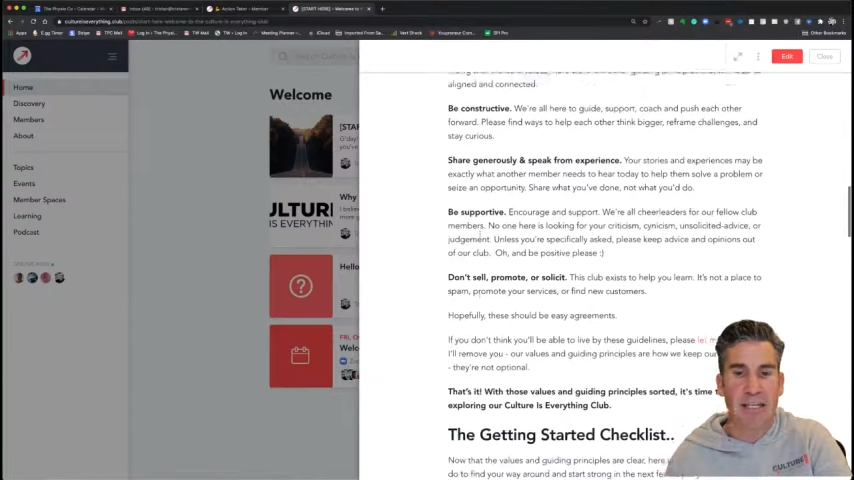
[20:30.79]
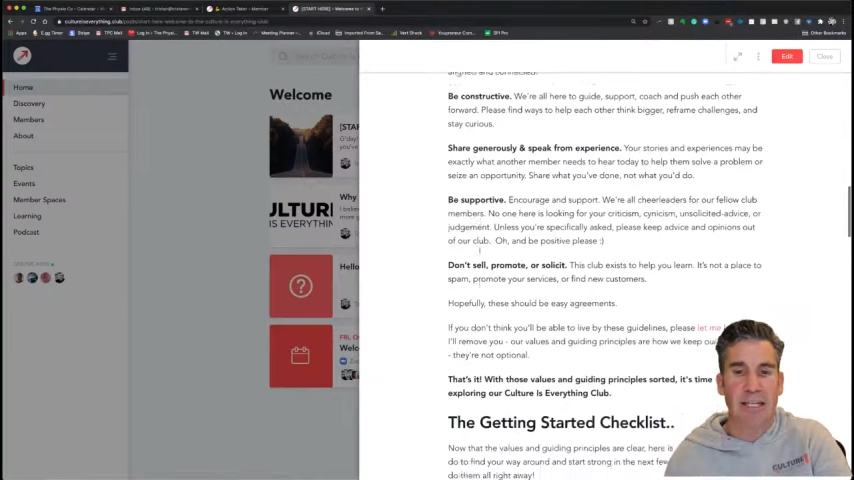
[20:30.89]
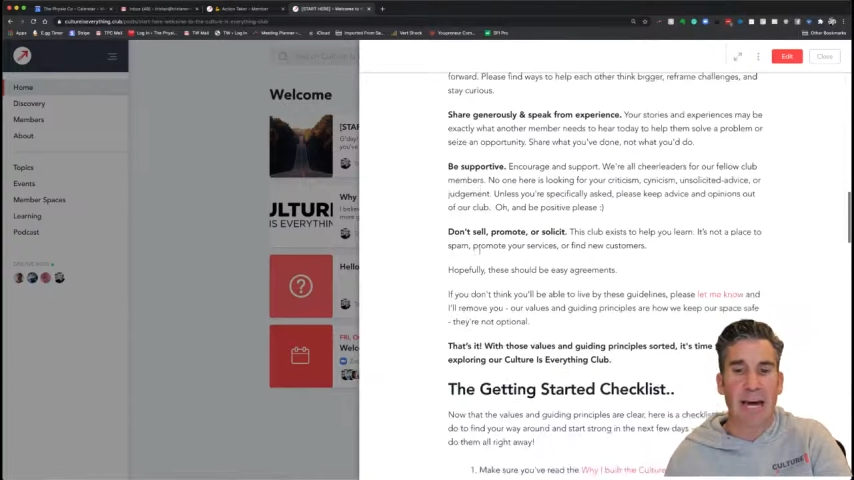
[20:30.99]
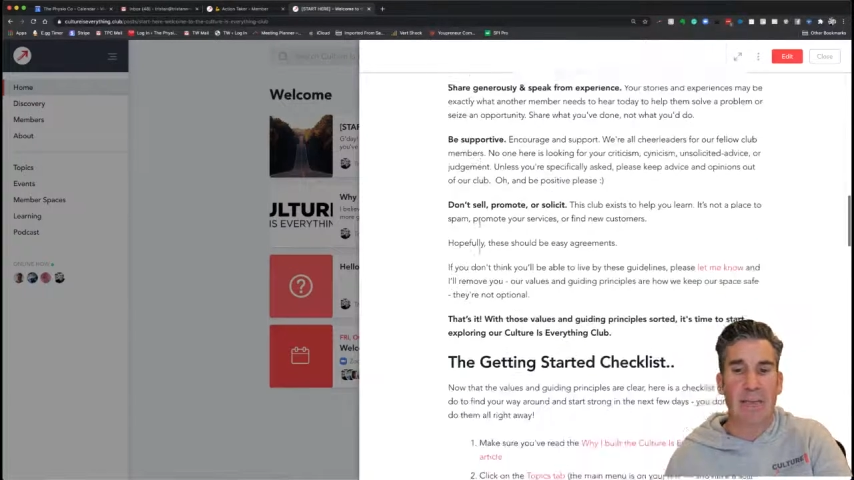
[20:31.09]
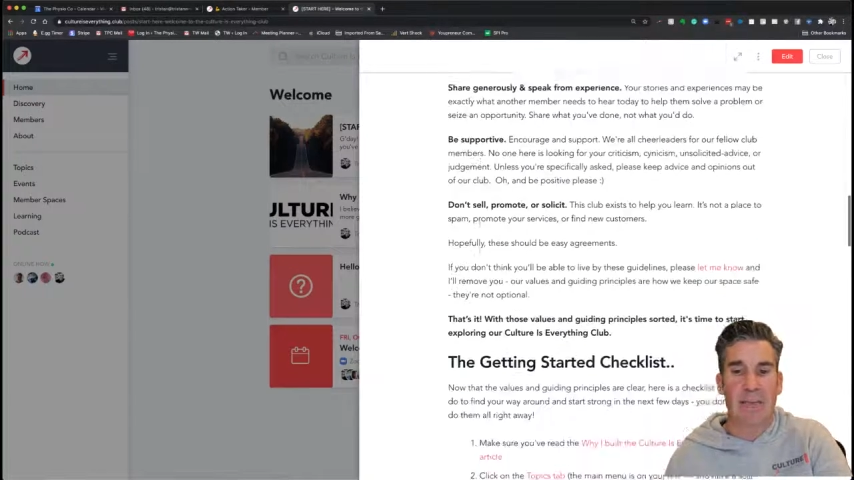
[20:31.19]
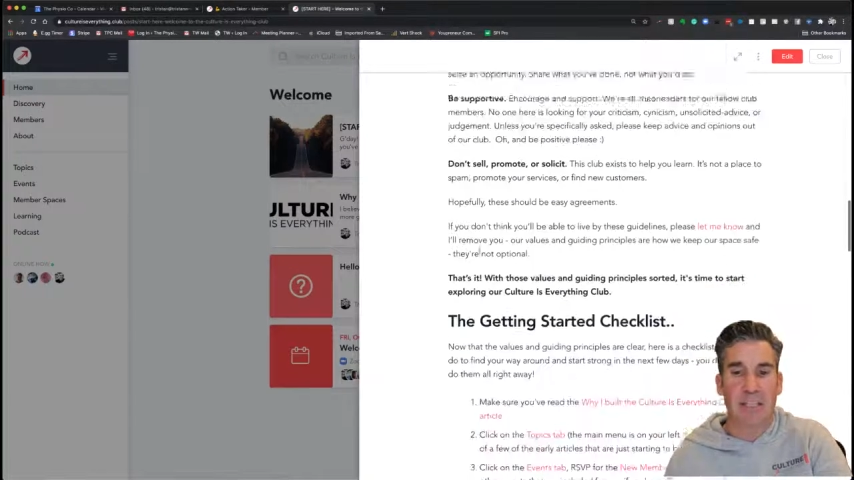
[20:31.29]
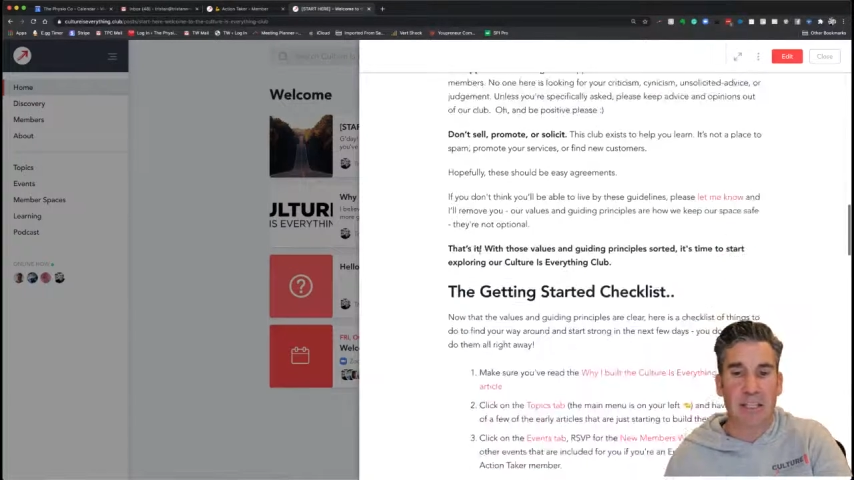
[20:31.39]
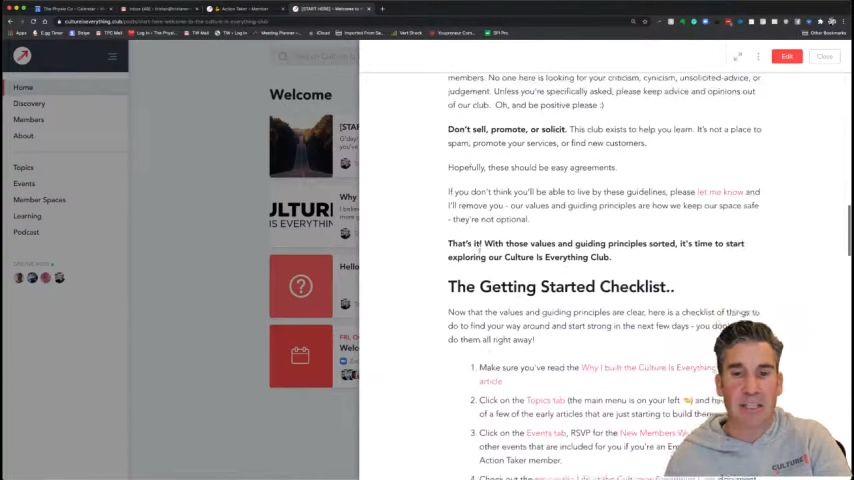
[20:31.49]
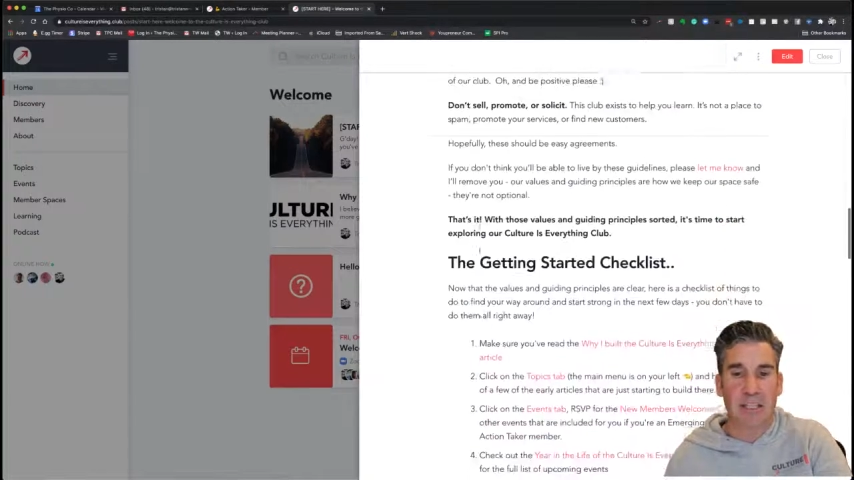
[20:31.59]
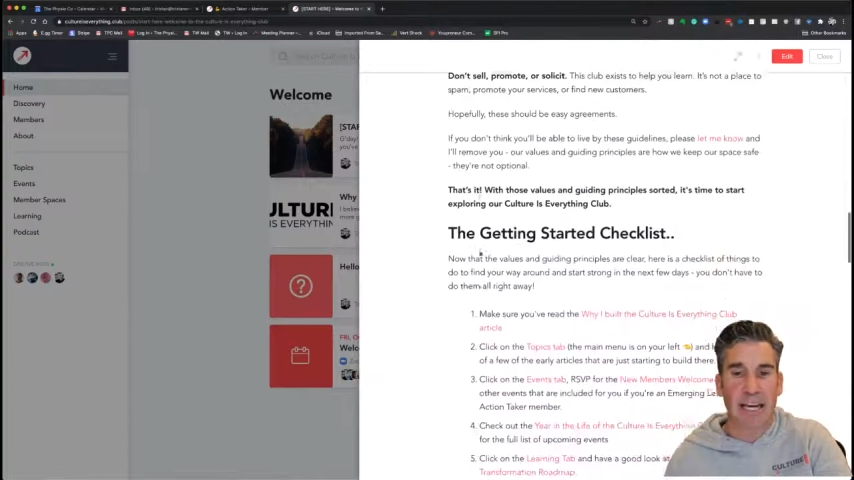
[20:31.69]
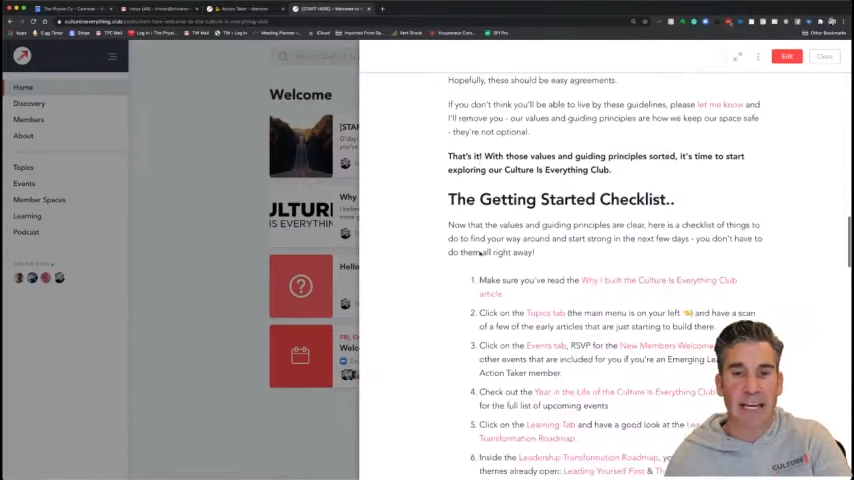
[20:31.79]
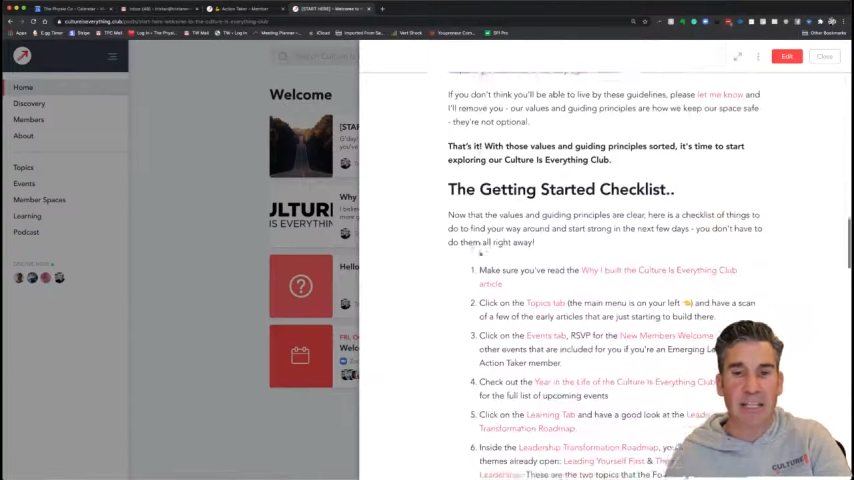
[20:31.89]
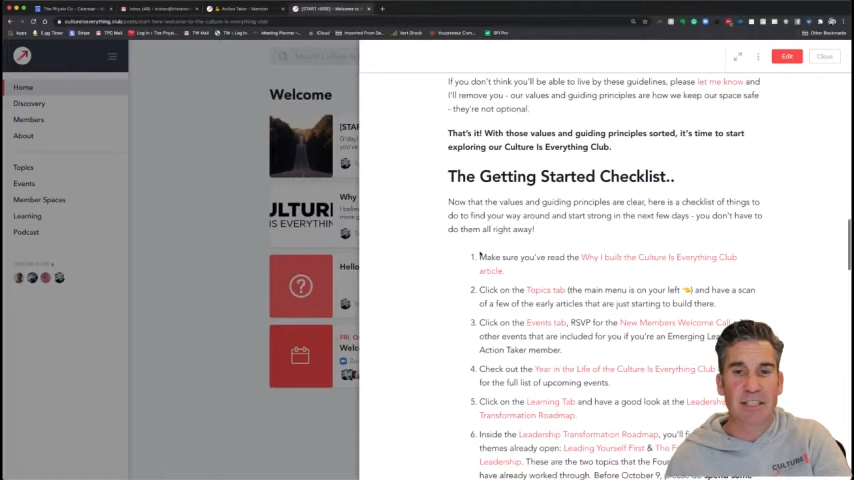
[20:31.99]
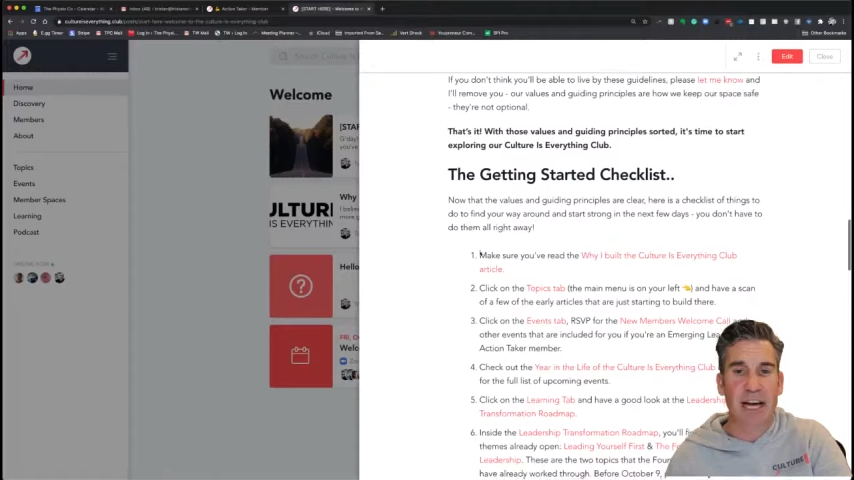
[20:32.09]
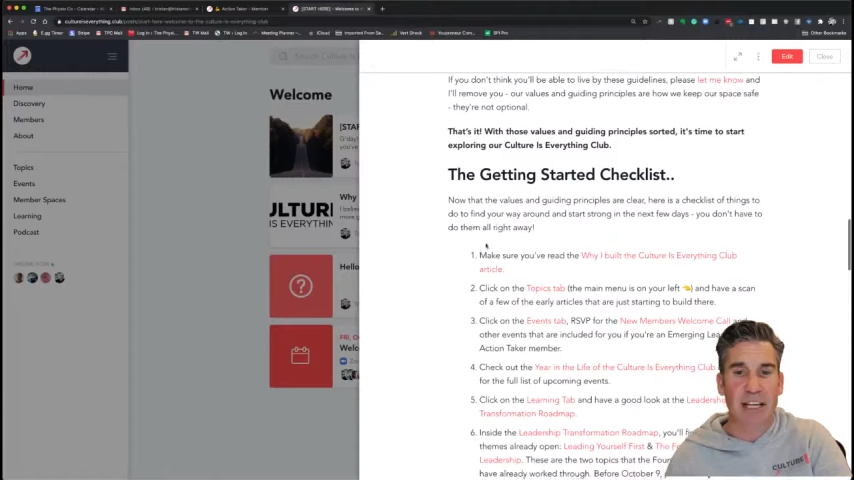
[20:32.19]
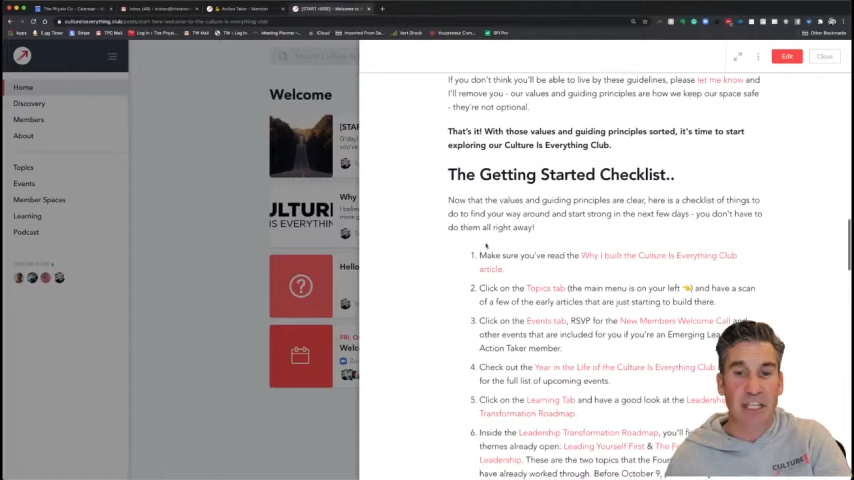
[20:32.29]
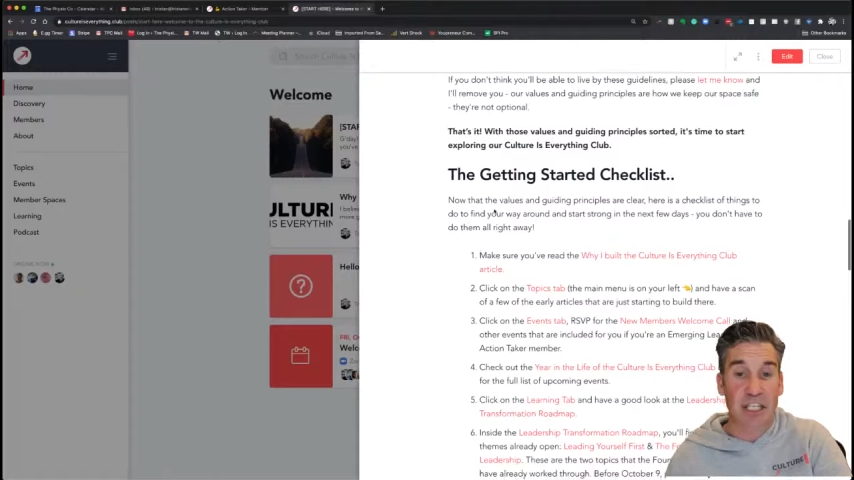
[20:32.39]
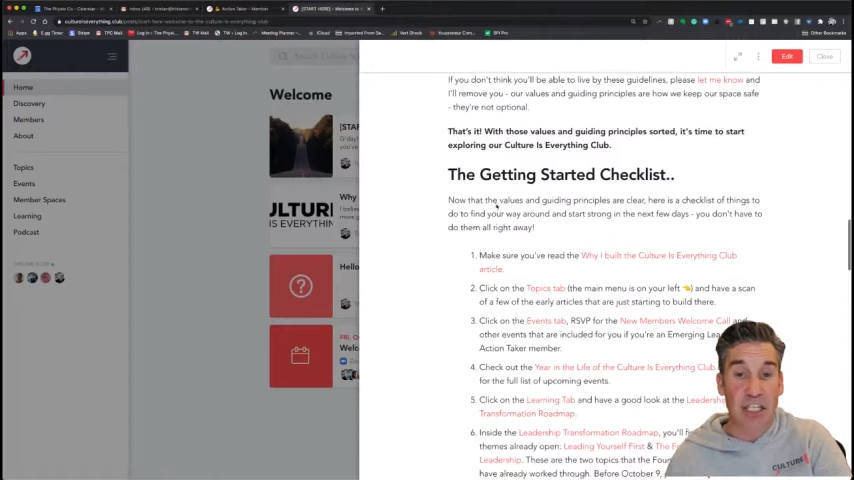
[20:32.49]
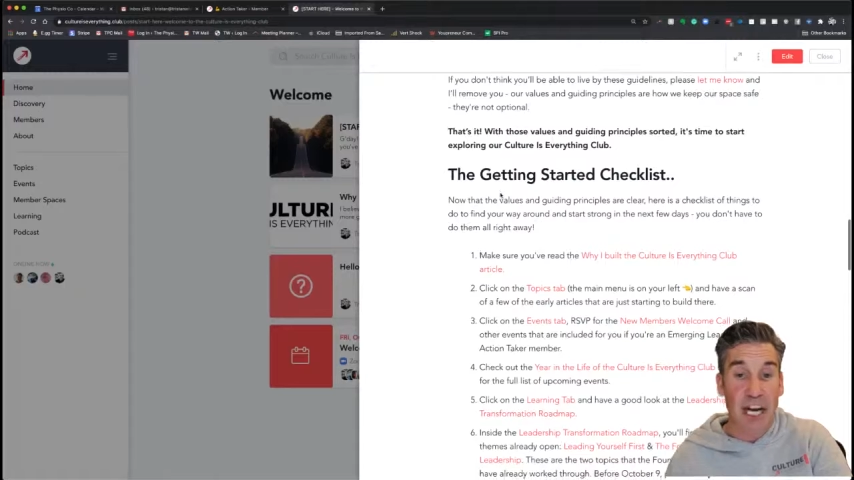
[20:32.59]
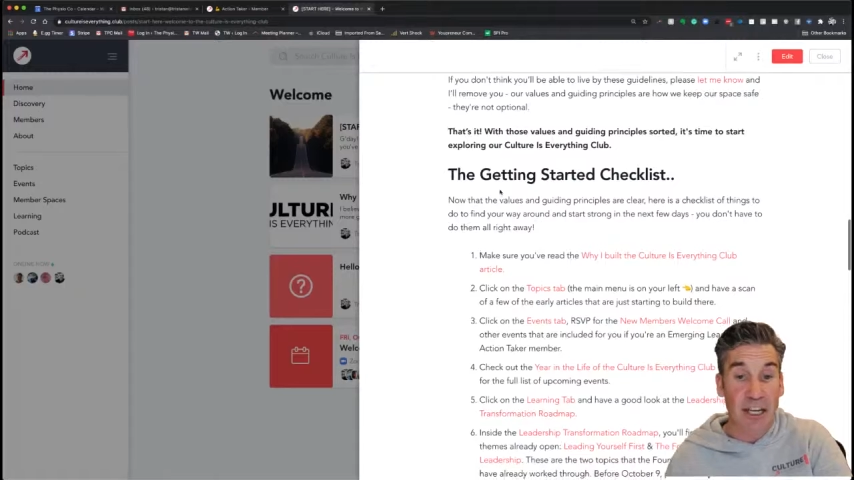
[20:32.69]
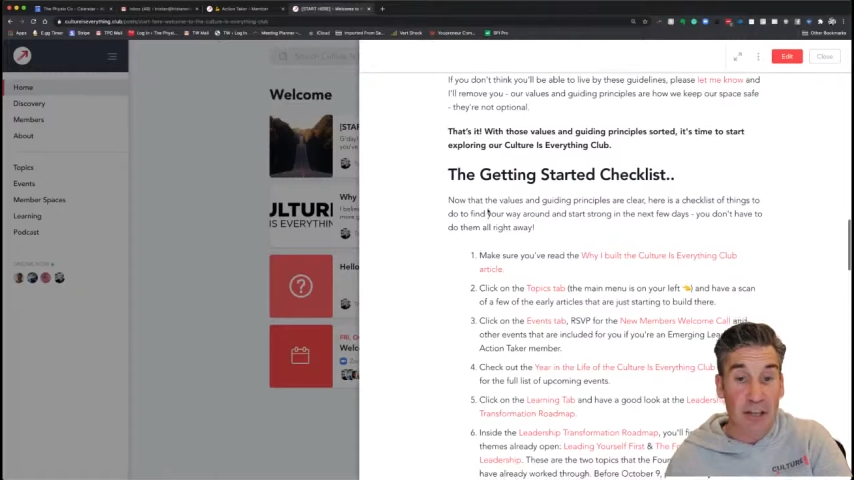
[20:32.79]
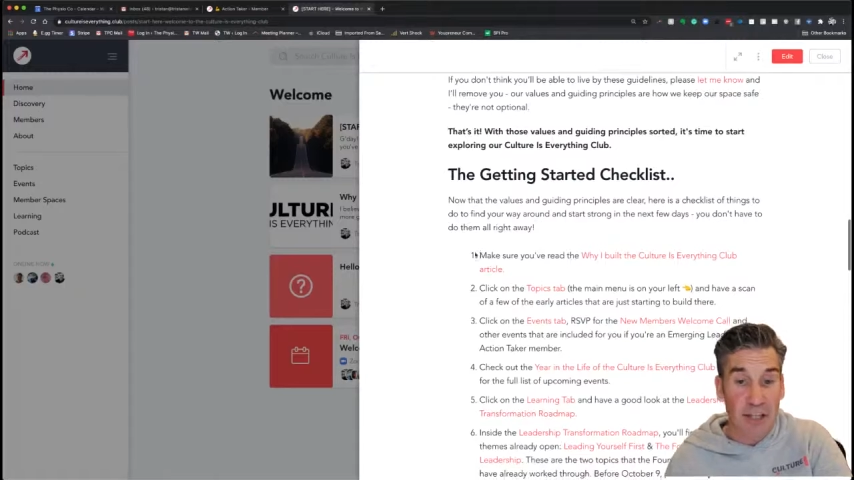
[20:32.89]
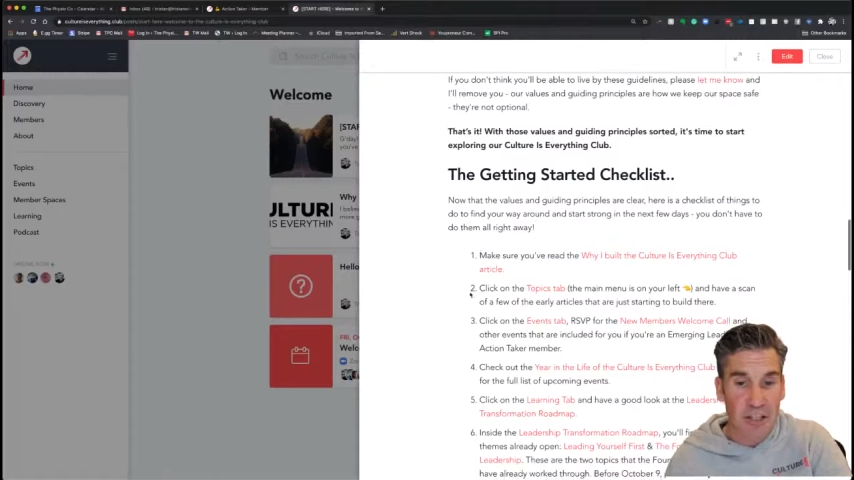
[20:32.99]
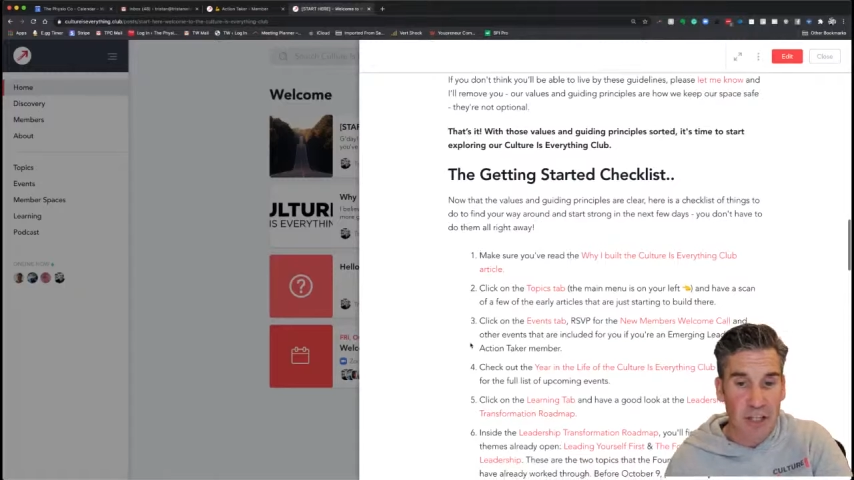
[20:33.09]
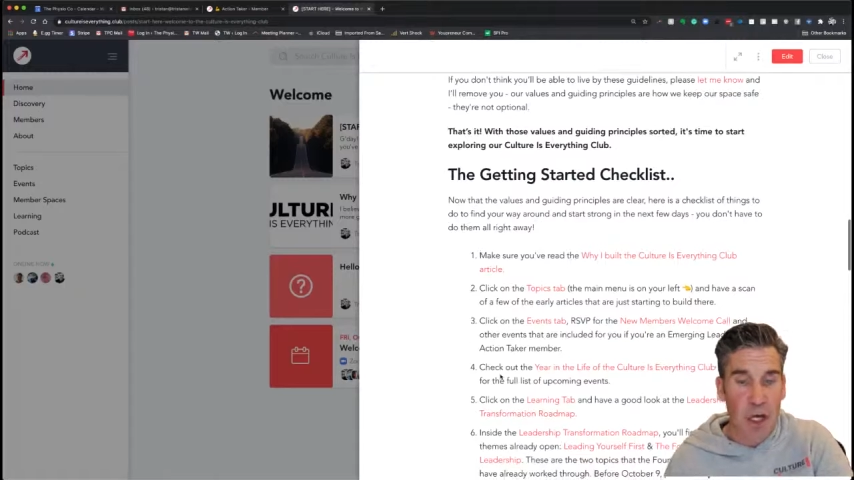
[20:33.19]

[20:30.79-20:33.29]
and there's a getting started checklist,